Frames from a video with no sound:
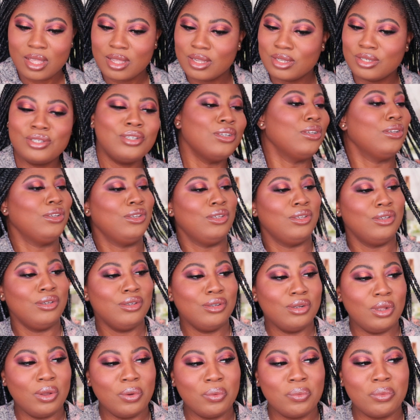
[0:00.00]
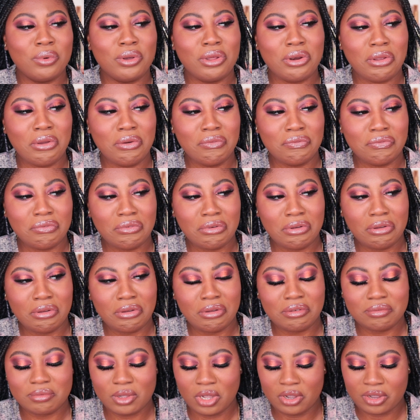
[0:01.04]
She cute or whatever.
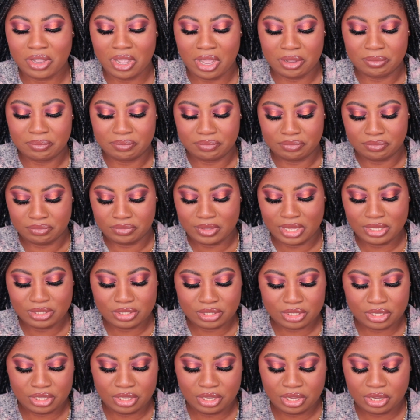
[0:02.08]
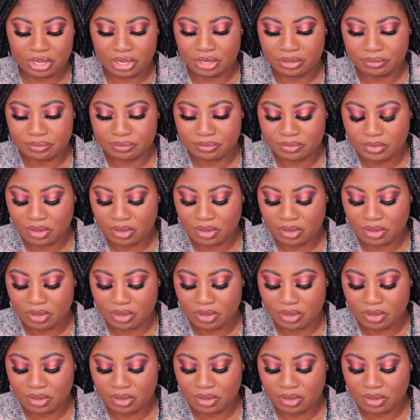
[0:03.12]
Okay, that's cute.